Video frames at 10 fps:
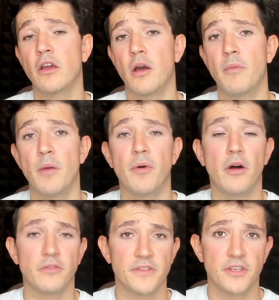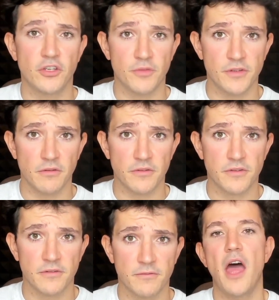come up on the search
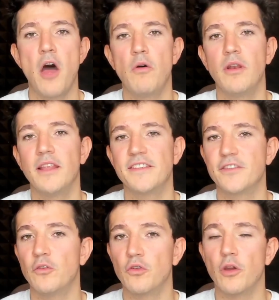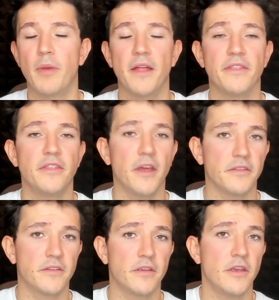results. Now let's talk about
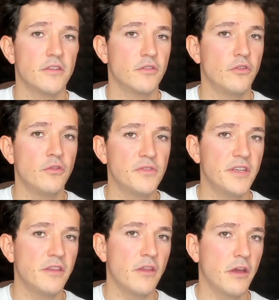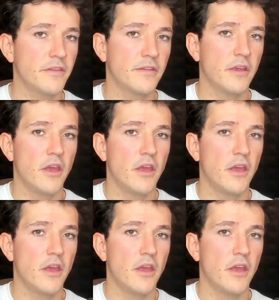not. So using not,